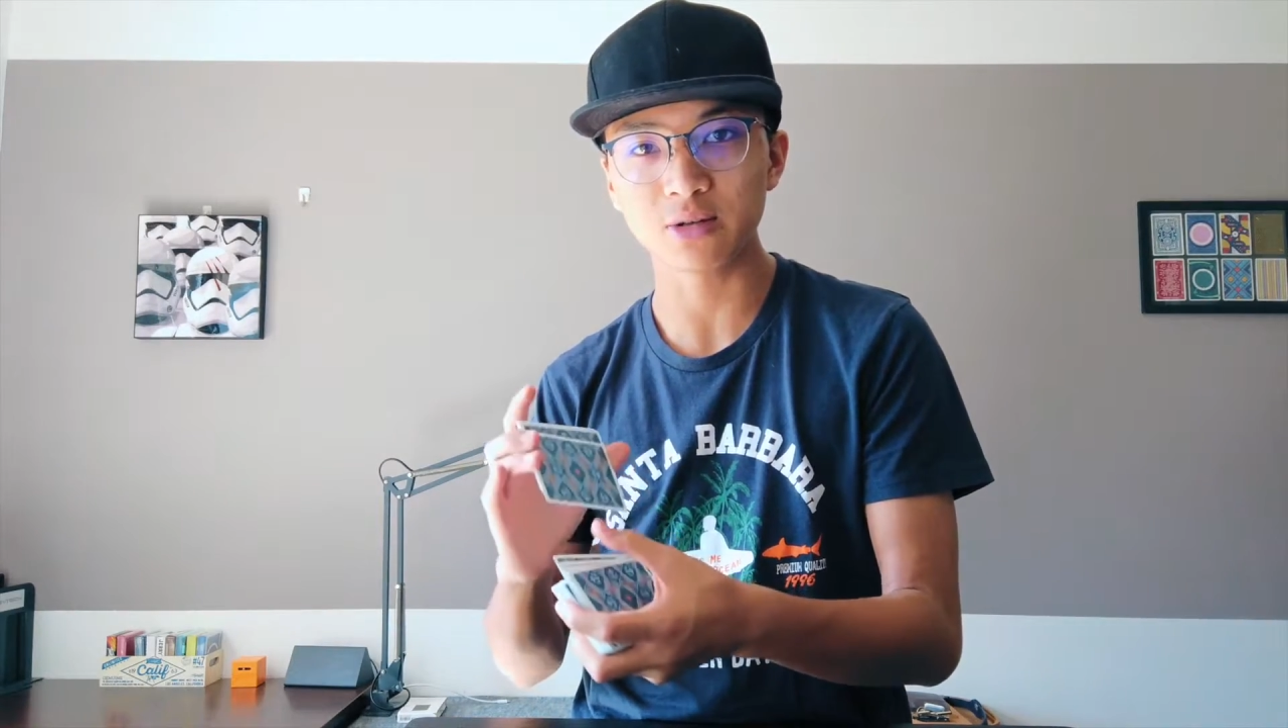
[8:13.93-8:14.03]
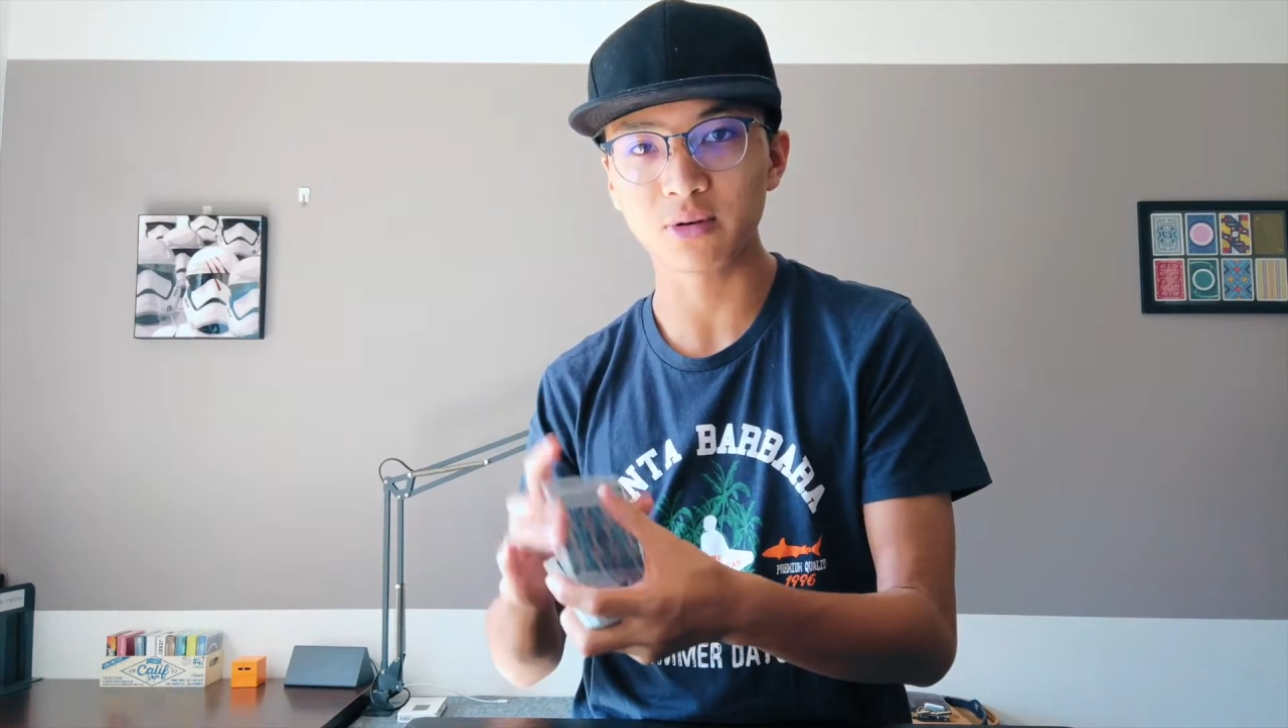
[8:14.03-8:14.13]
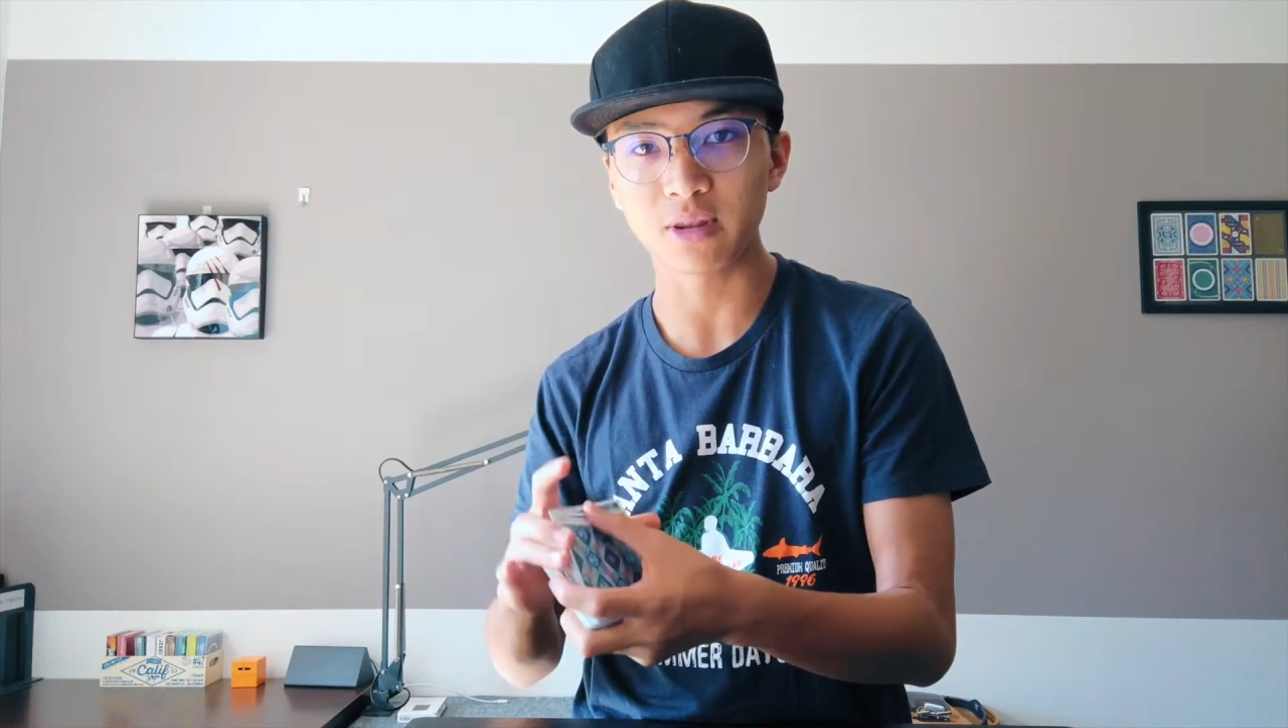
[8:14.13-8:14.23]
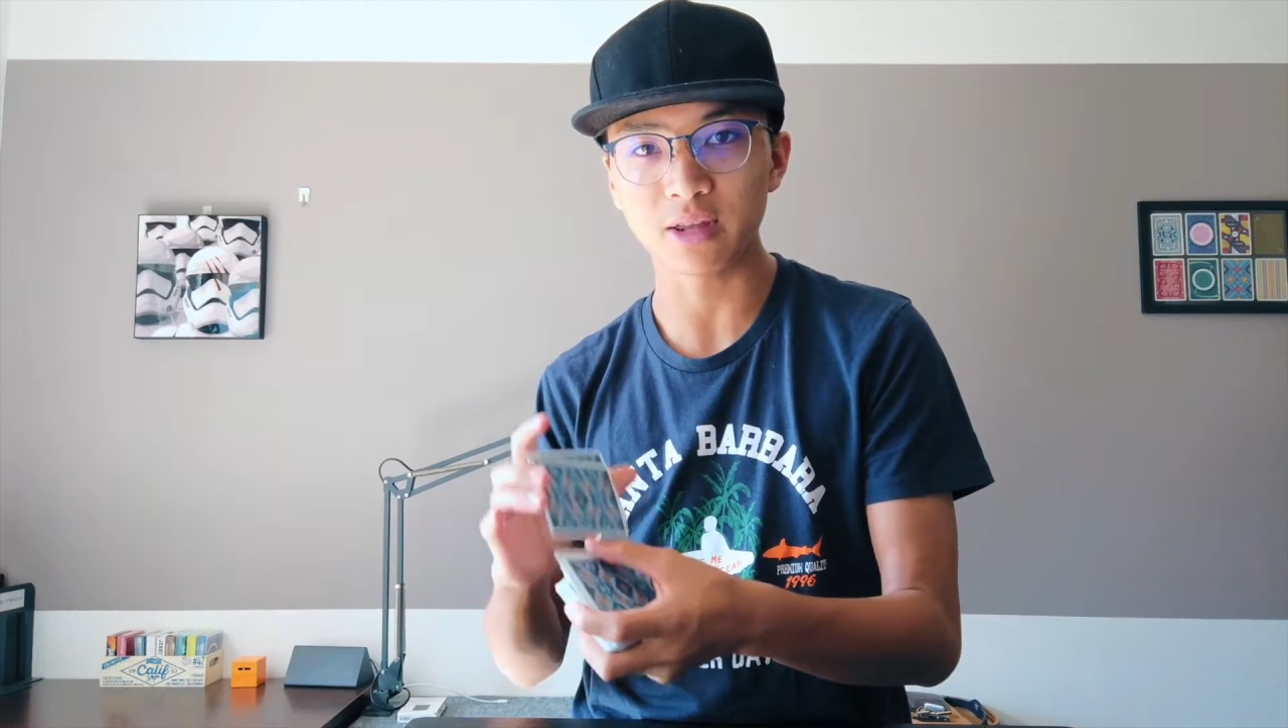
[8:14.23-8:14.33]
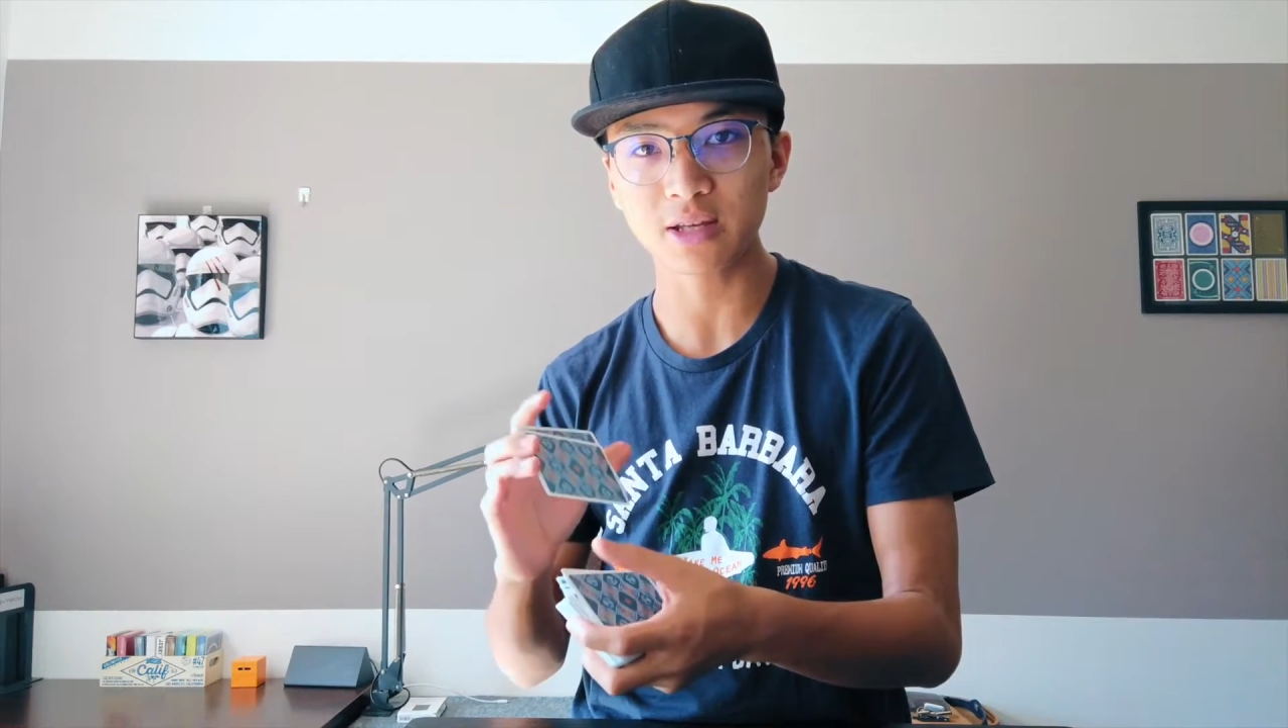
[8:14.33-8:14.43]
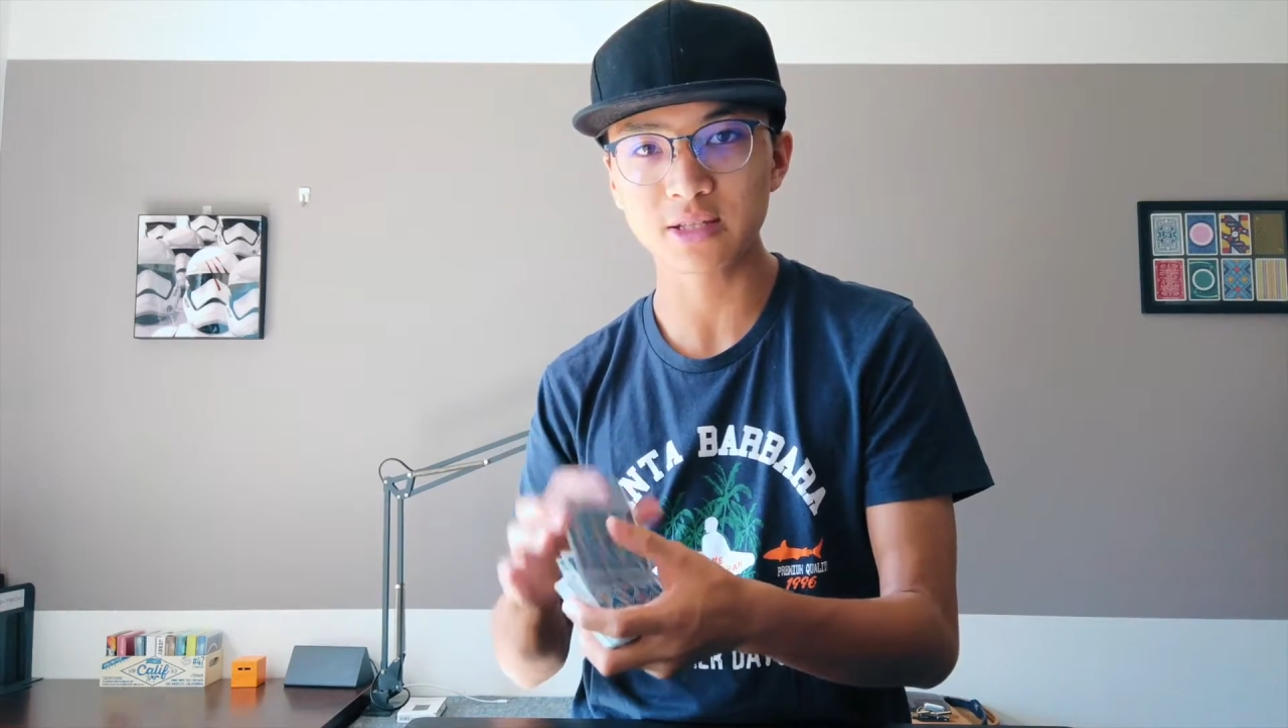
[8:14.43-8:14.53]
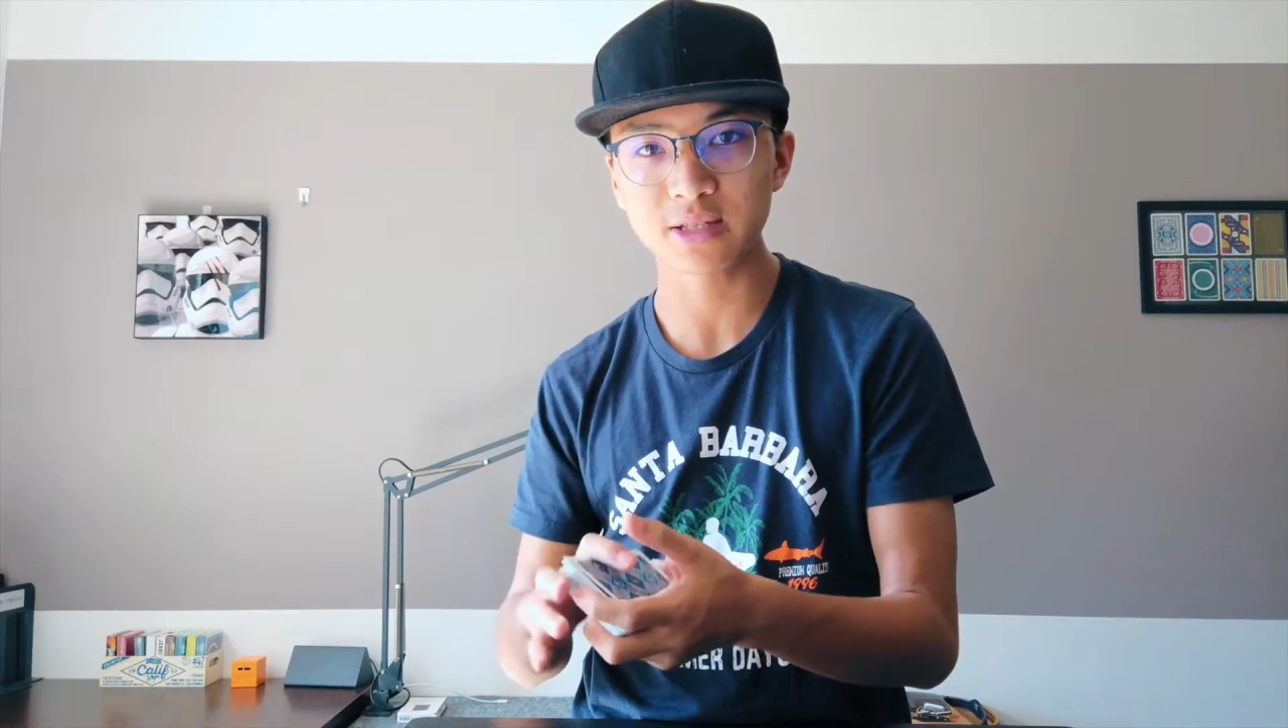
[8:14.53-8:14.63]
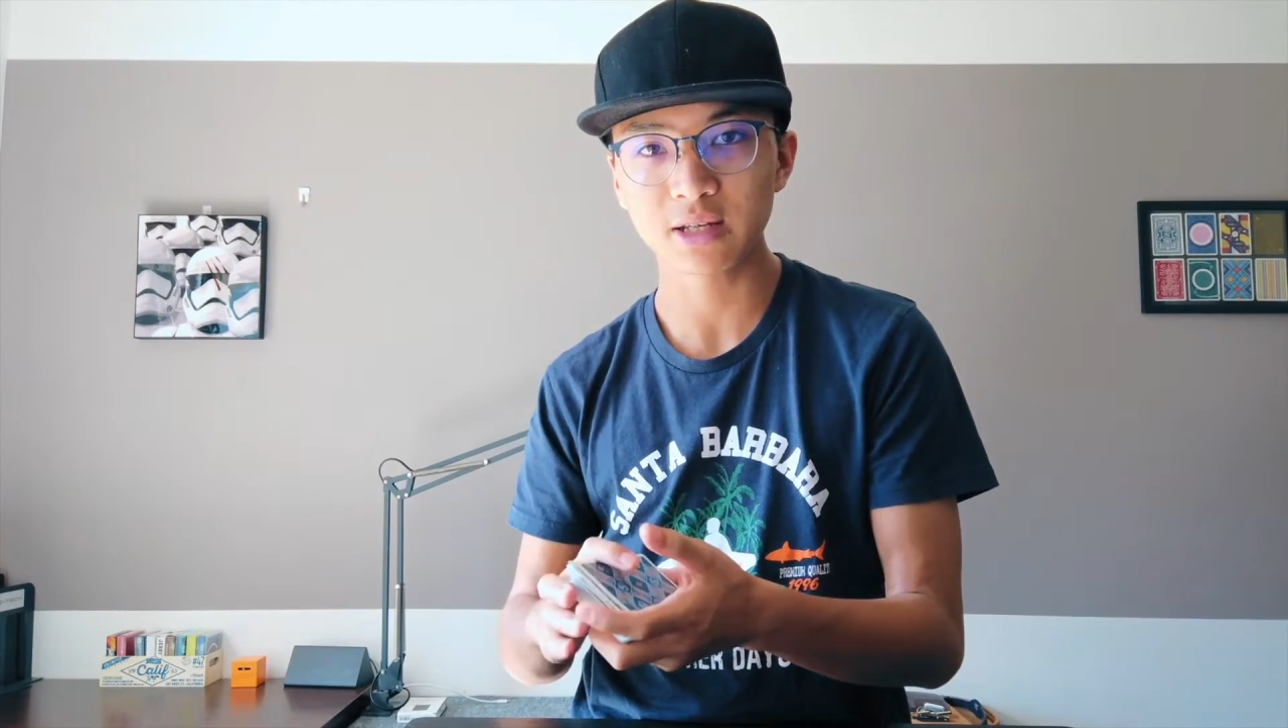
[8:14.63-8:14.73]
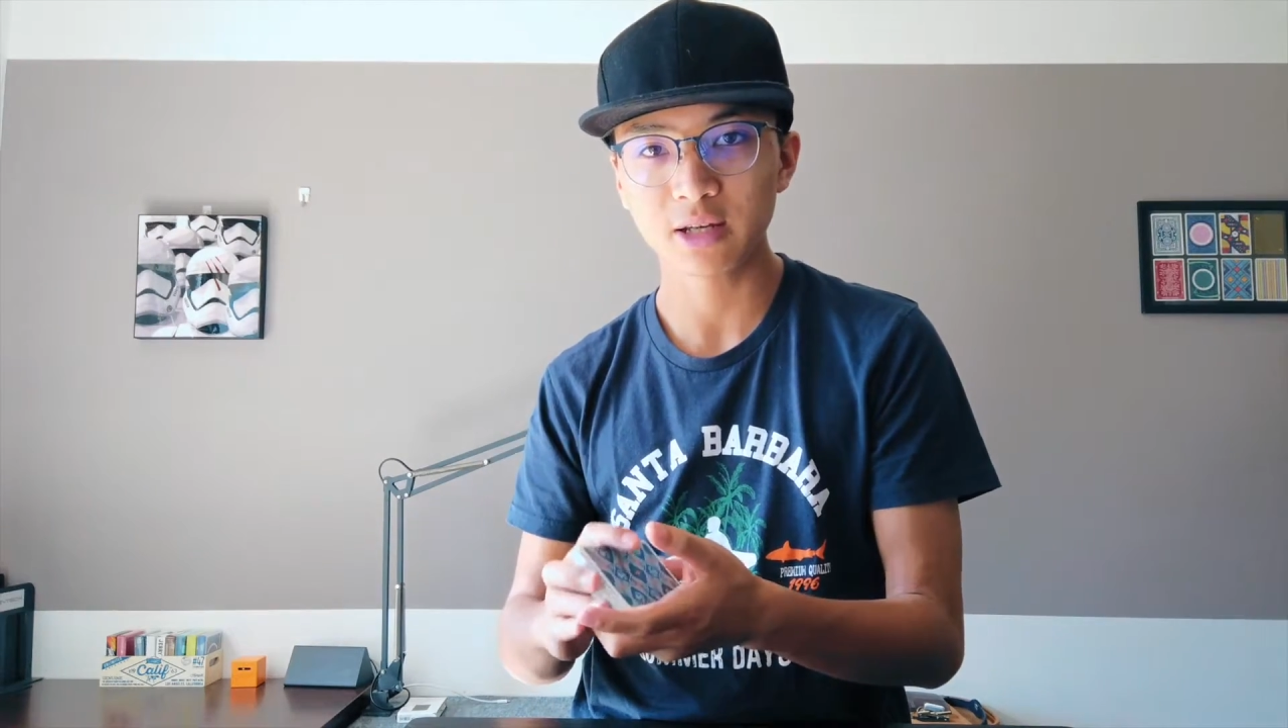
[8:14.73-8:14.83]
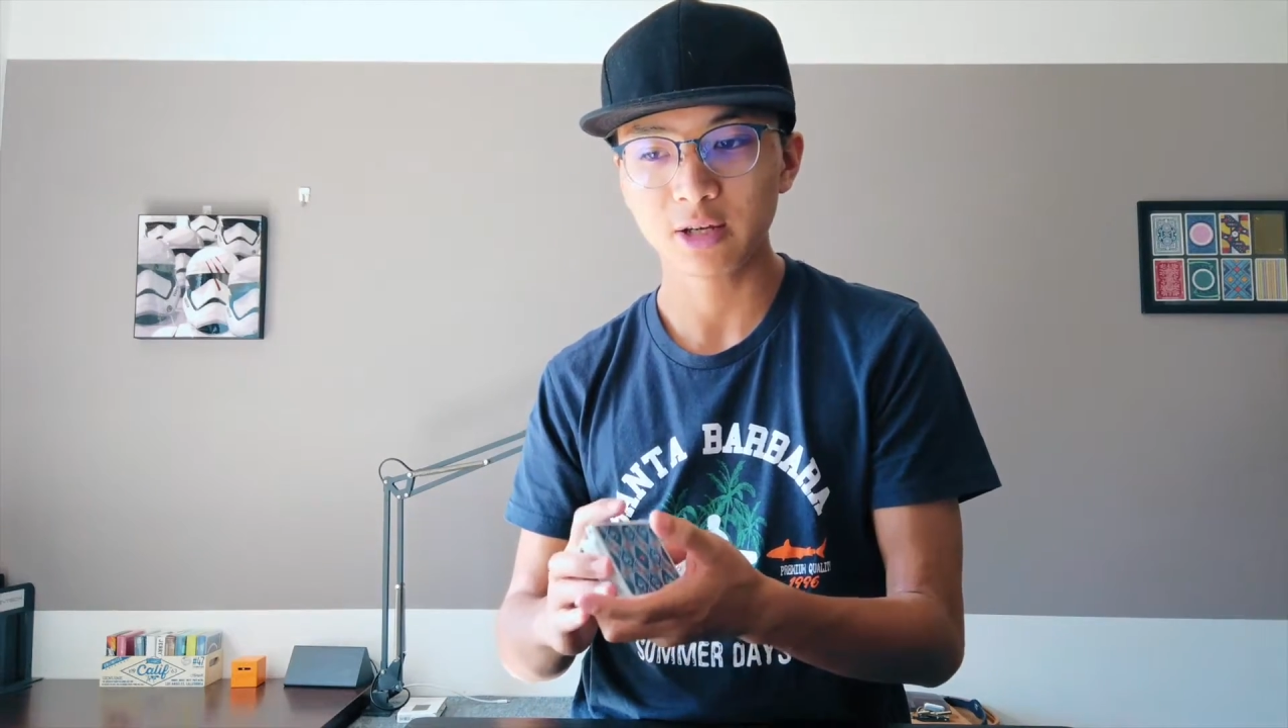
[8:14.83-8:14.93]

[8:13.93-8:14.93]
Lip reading: doing this,